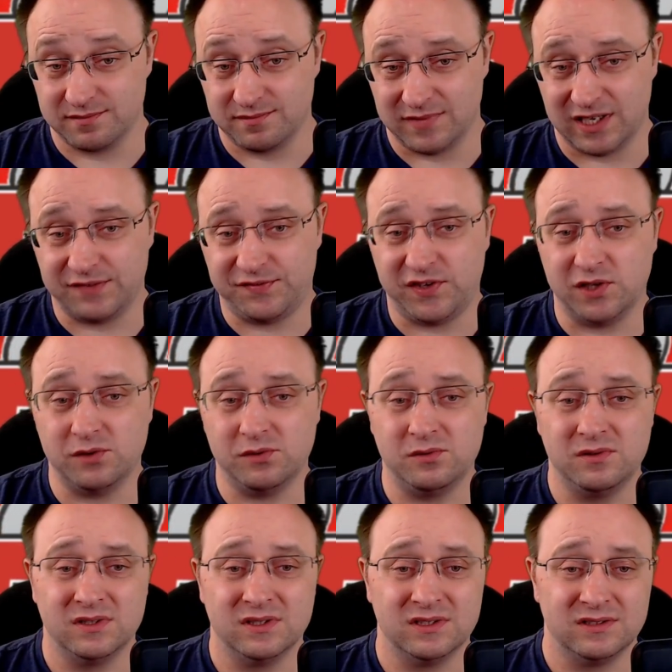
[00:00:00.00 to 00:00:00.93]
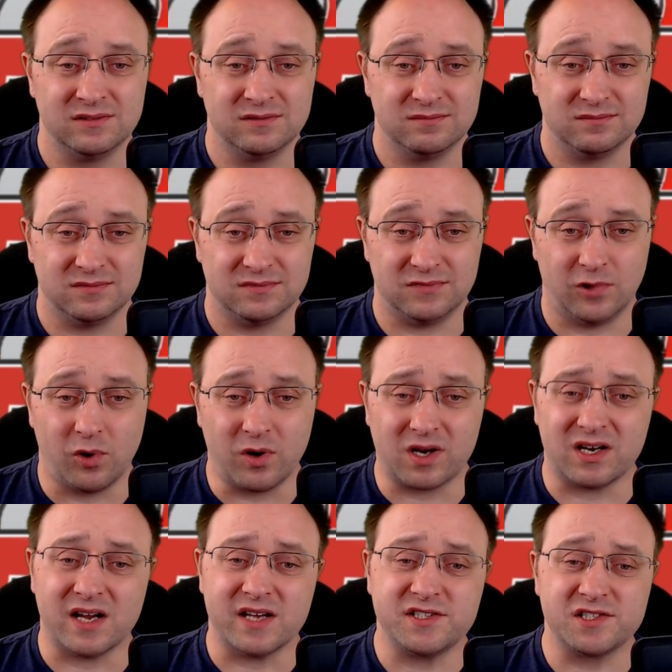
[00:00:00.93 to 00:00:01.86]
If you
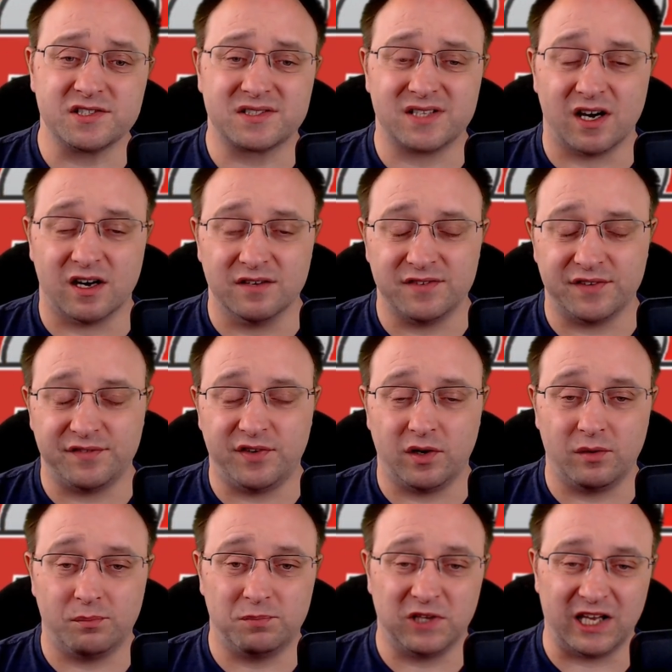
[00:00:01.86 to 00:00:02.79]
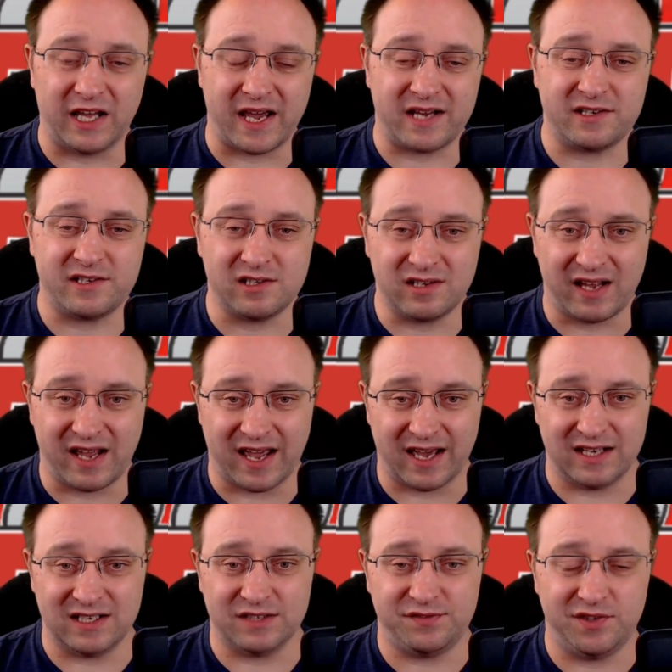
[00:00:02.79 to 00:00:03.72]
organize yourself, if you plan
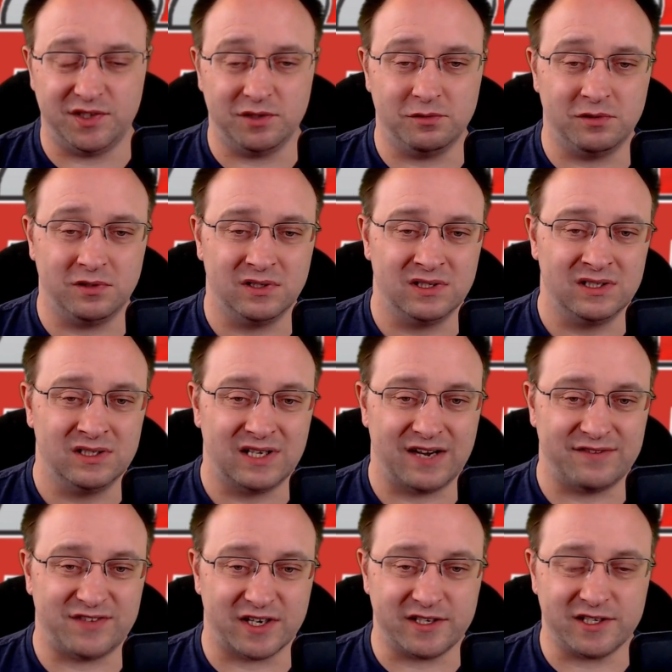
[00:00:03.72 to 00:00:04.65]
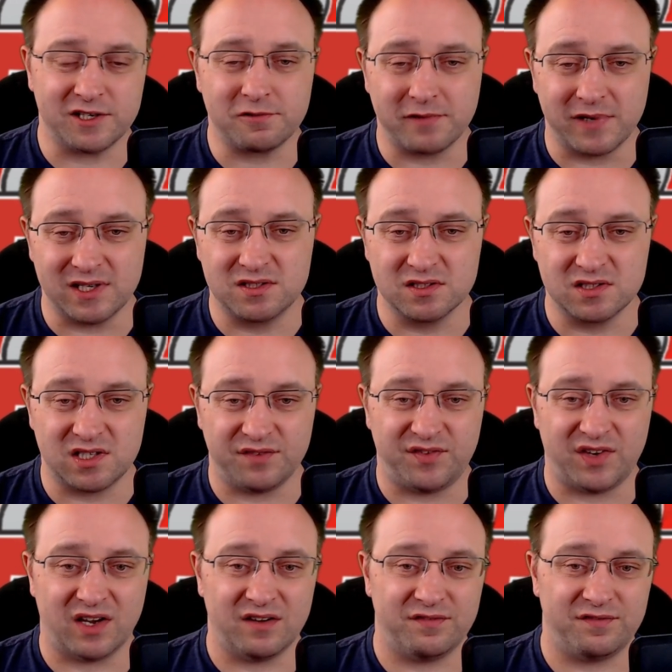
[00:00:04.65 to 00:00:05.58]
ahead, if you have done your research, if
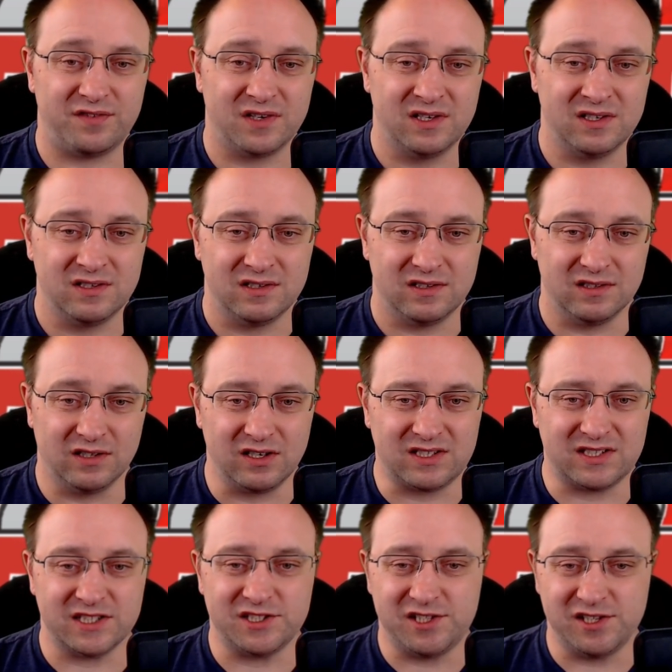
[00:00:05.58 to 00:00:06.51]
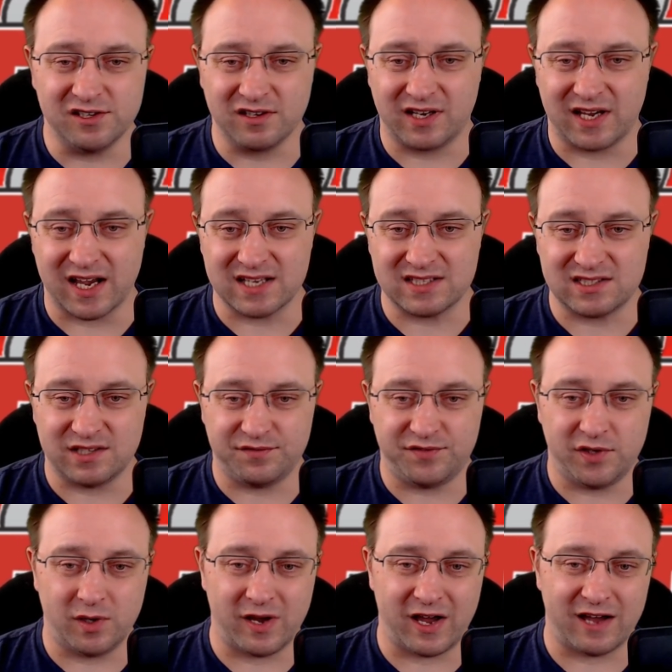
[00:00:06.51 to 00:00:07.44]
you have looked into your guest, if
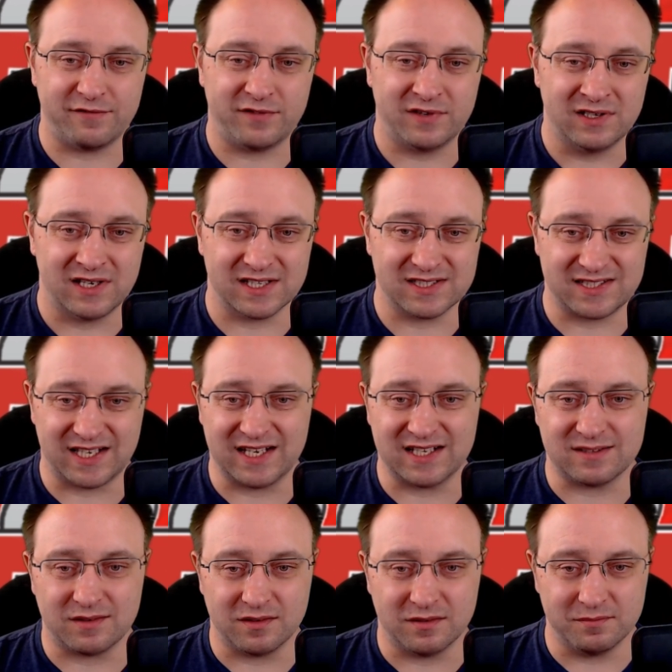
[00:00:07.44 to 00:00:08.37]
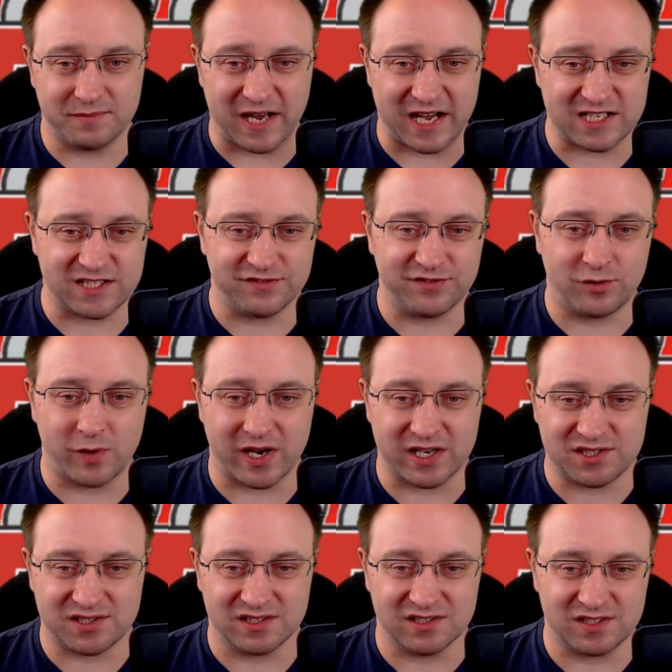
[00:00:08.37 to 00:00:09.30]
you have a set batch of
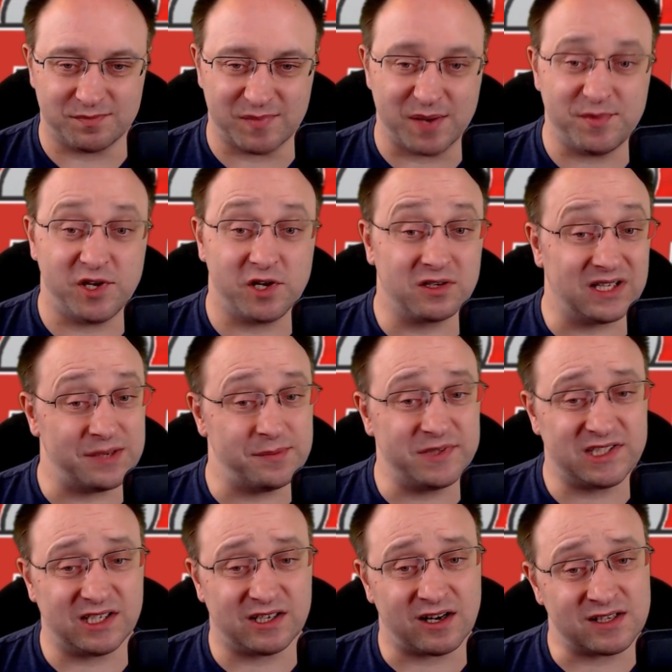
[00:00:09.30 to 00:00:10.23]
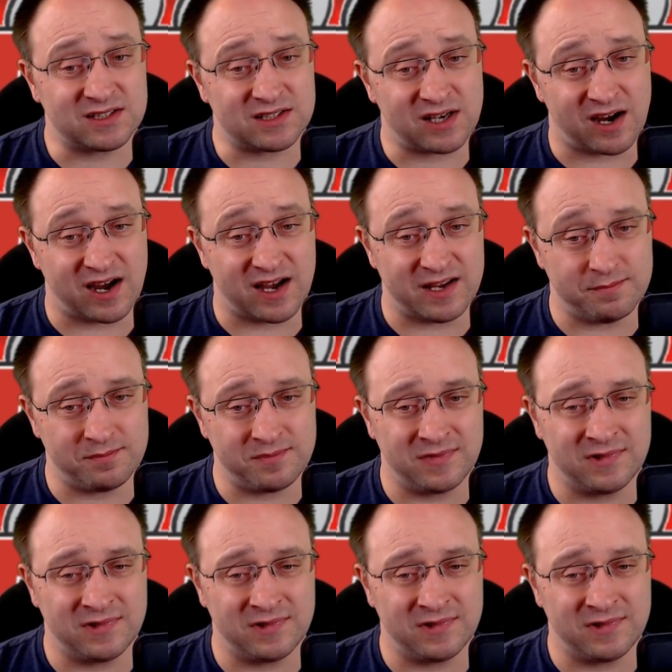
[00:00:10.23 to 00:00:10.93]
questions, maybe you're limited on time.